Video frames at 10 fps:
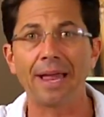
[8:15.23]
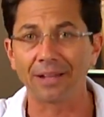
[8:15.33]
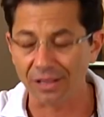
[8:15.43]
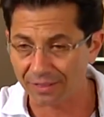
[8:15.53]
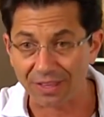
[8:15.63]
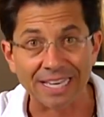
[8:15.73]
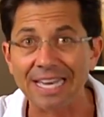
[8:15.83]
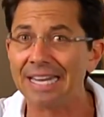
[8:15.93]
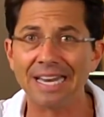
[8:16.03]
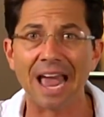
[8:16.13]
and click the
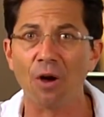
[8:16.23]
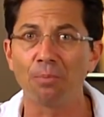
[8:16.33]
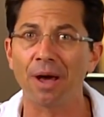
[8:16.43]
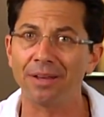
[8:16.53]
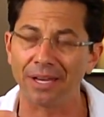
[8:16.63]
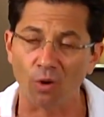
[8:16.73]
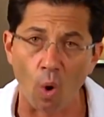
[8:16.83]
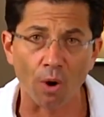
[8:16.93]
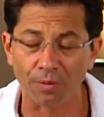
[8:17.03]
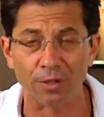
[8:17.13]
Get It Now button and
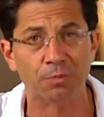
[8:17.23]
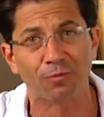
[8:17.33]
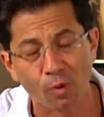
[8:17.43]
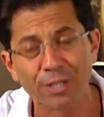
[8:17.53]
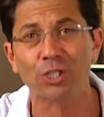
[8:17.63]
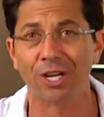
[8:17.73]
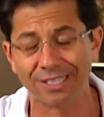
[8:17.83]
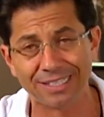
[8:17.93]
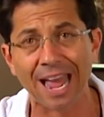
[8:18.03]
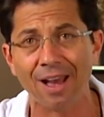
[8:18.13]
order this before I shut
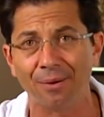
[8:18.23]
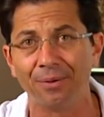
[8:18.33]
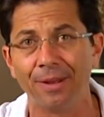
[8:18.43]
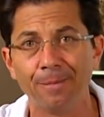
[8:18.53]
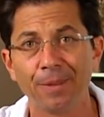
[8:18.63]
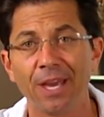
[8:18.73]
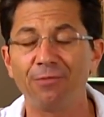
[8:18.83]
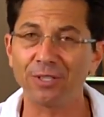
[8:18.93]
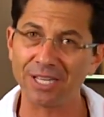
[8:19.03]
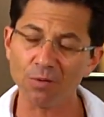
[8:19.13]
it down.
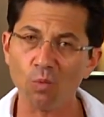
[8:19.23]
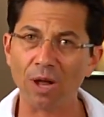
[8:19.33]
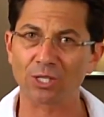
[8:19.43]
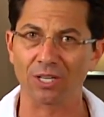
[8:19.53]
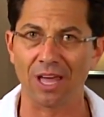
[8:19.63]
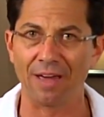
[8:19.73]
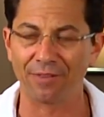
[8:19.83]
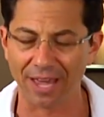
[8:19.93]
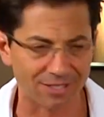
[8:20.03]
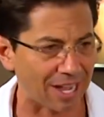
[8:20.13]
If you didn't watch the live
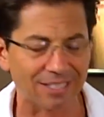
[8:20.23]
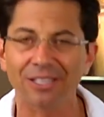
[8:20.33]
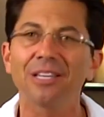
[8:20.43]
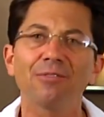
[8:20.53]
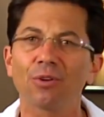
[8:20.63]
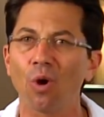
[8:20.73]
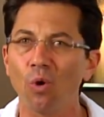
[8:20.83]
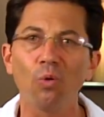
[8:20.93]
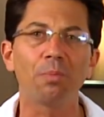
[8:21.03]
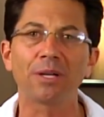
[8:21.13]
cast, I deliver a
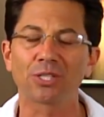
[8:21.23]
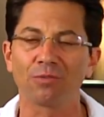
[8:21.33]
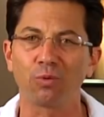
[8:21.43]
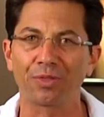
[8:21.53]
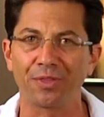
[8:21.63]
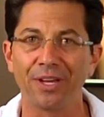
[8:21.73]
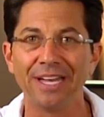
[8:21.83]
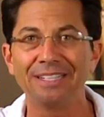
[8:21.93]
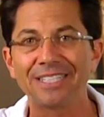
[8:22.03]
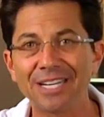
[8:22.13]
whole bunch of what the
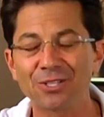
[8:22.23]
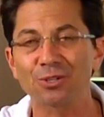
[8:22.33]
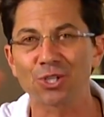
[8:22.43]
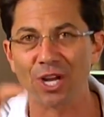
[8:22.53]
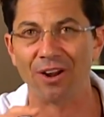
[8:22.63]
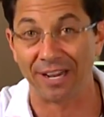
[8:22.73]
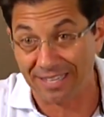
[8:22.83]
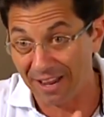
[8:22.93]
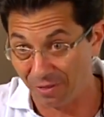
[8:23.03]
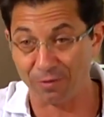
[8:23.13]
teachers shared. I
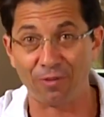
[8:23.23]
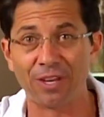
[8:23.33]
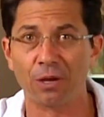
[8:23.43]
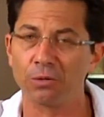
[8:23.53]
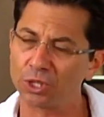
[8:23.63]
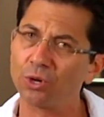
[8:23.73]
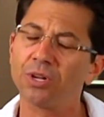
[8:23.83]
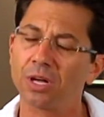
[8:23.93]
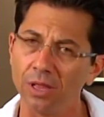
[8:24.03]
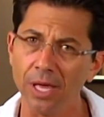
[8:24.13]
take their video and show
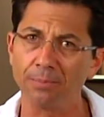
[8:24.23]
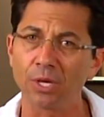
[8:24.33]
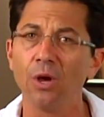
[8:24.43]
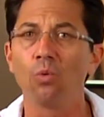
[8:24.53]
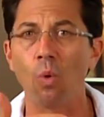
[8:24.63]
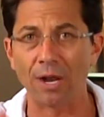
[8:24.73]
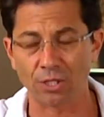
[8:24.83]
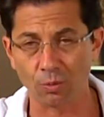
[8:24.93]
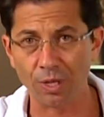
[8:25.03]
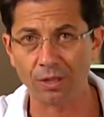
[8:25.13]
you clips.
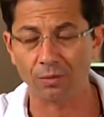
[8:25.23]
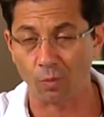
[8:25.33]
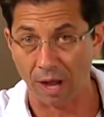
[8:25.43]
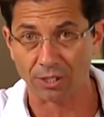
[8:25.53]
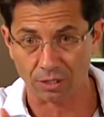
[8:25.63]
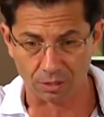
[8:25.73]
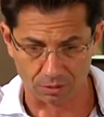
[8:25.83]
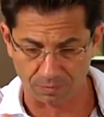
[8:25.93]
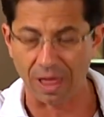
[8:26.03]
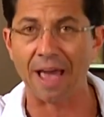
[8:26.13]
Watch
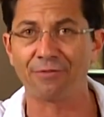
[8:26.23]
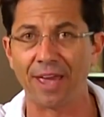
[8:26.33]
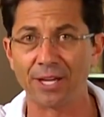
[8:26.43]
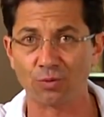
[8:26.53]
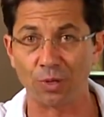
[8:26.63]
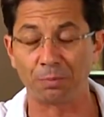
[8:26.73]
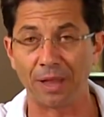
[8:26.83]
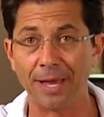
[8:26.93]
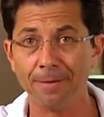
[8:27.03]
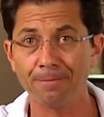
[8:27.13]
the live cast
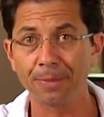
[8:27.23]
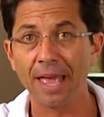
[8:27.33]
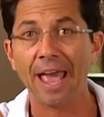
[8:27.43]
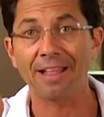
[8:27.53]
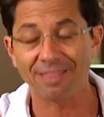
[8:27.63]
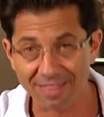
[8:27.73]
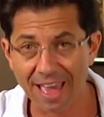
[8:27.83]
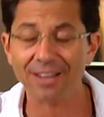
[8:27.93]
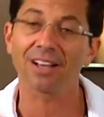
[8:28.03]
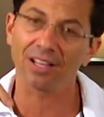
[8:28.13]
replay, and
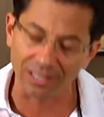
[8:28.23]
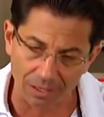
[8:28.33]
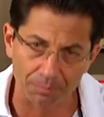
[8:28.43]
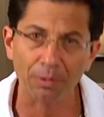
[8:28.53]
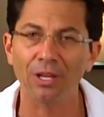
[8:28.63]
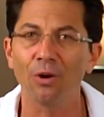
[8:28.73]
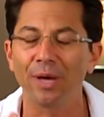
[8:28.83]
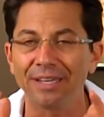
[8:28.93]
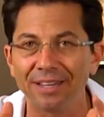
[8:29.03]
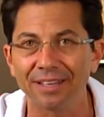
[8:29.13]
then click below
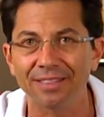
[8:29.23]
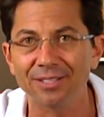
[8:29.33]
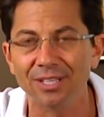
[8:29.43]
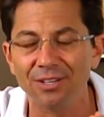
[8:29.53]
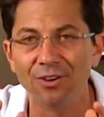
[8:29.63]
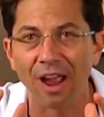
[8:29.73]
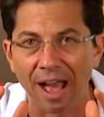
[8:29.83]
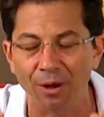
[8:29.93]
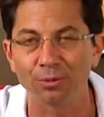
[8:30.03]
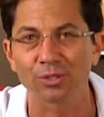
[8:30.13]
and get this in your
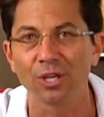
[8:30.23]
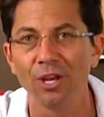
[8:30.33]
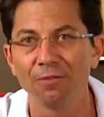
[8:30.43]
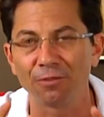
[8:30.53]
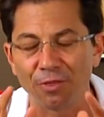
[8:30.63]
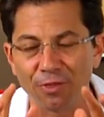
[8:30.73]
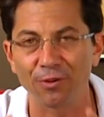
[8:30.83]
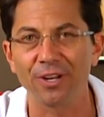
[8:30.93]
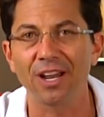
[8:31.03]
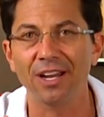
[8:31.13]
house for
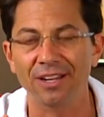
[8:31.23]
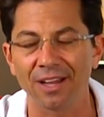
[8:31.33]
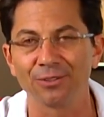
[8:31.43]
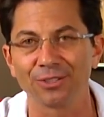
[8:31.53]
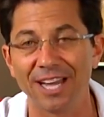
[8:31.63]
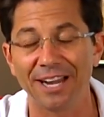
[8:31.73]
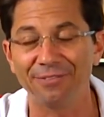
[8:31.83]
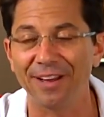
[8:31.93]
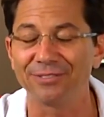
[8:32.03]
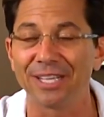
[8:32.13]

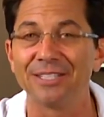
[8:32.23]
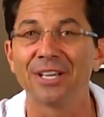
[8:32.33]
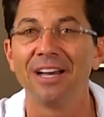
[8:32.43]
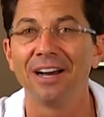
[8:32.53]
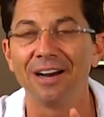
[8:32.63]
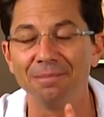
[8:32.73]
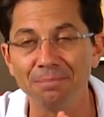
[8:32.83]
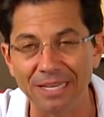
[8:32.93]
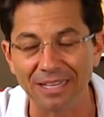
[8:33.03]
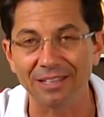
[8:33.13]
$39.95
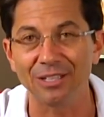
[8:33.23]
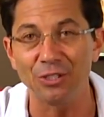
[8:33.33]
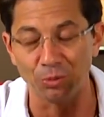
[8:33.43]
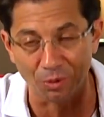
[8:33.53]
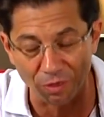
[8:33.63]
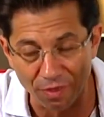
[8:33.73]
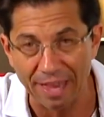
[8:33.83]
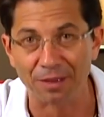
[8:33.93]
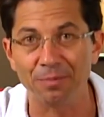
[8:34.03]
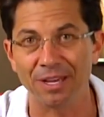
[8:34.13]
immediately. You will
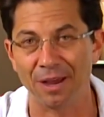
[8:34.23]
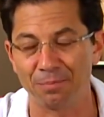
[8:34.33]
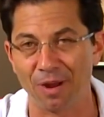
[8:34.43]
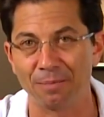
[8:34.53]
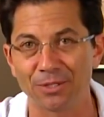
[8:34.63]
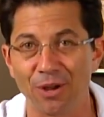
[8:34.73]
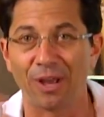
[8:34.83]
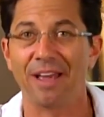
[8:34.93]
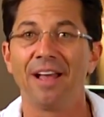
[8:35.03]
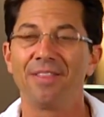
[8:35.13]
thank me, I promise.
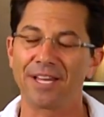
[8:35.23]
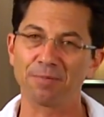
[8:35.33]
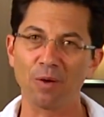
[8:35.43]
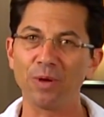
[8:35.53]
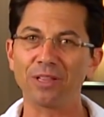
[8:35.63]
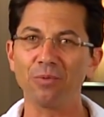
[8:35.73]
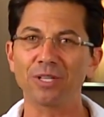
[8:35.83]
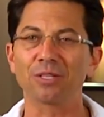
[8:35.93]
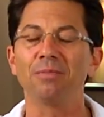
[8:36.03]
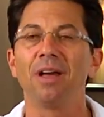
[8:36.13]
Okay, that's my weekly
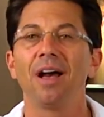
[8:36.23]
wisdom.